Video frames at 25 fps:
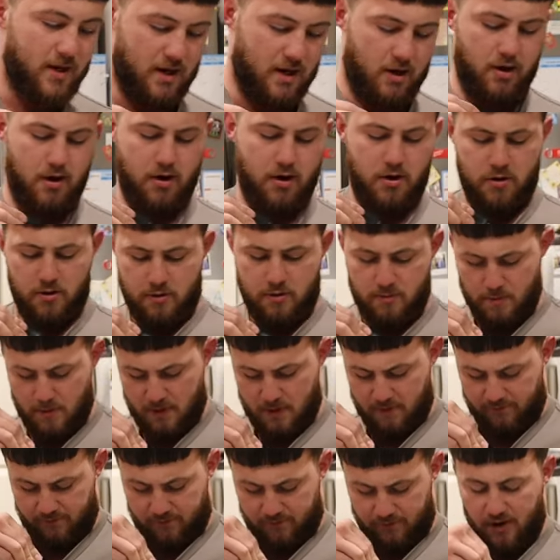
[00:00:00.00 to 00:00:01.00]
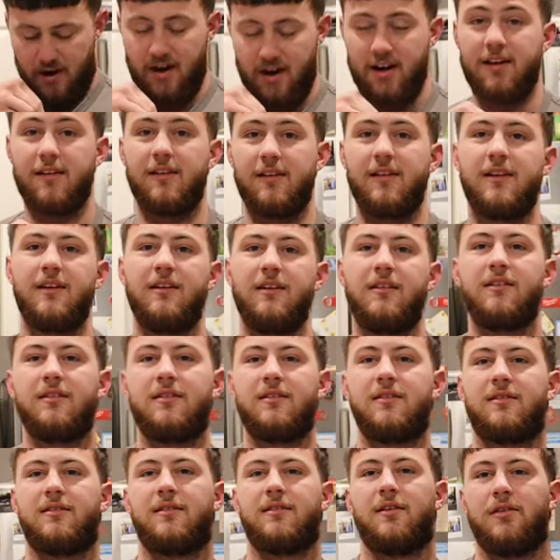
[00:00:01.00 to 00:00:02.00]
we are home finally.
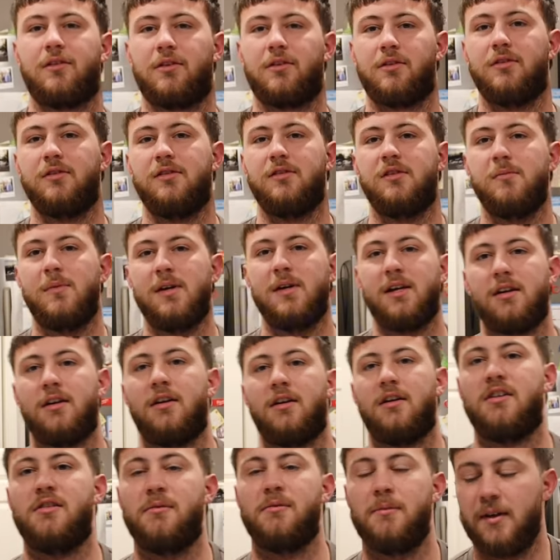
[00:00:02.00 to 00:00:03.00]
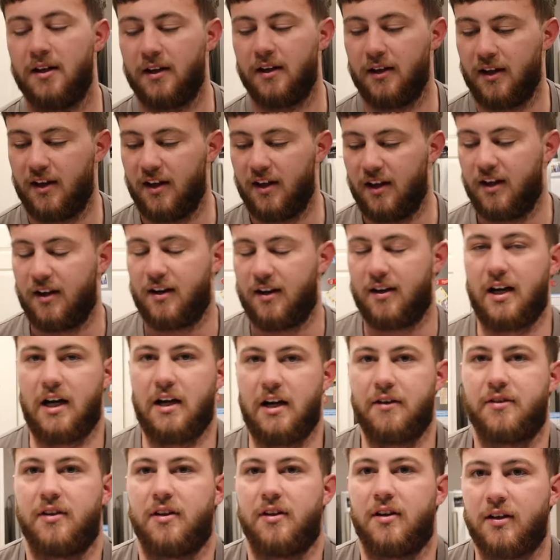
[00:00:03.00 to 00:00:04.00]
It's so good to be home
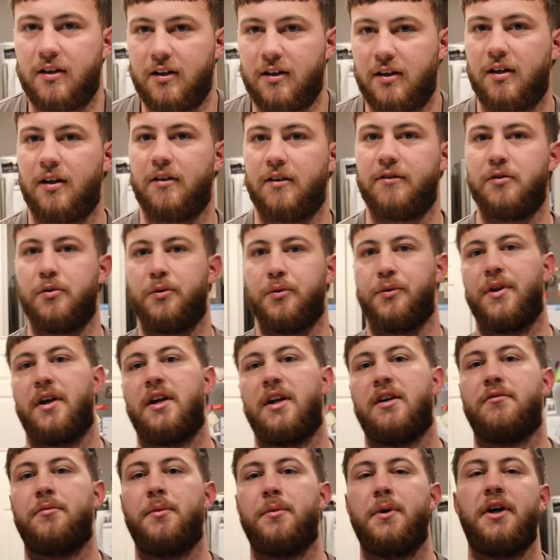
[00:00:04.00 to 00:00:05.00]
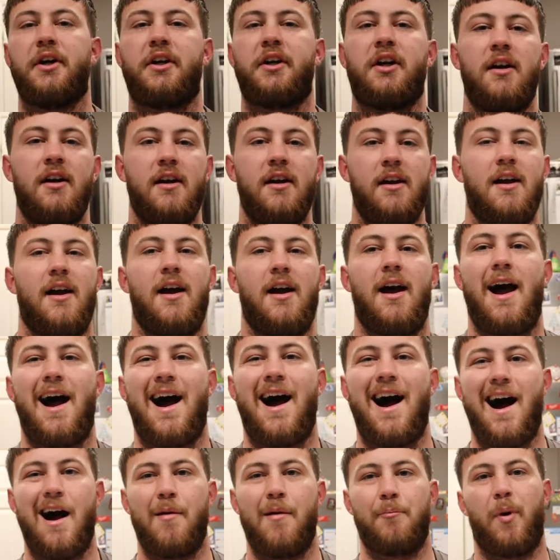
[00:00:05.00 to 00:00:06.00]
after a full day of work.
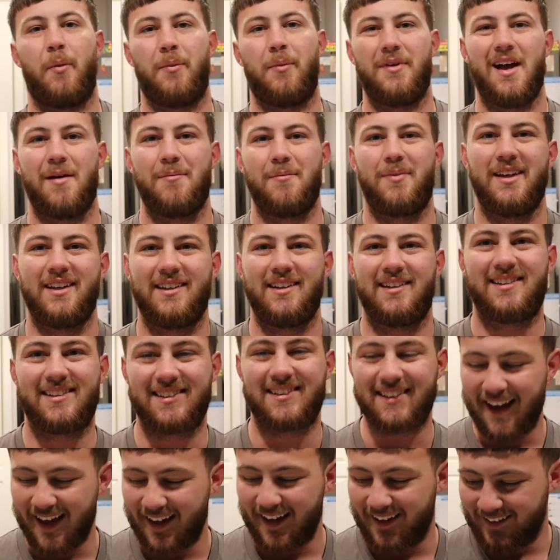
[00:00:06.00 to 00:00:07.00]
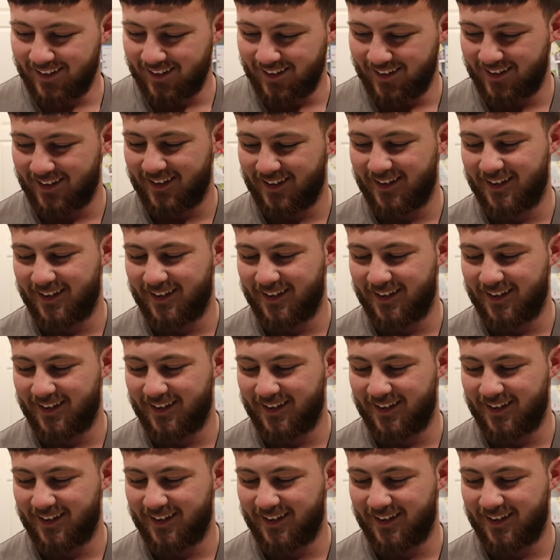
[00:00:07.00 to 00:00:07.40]
But with that being said,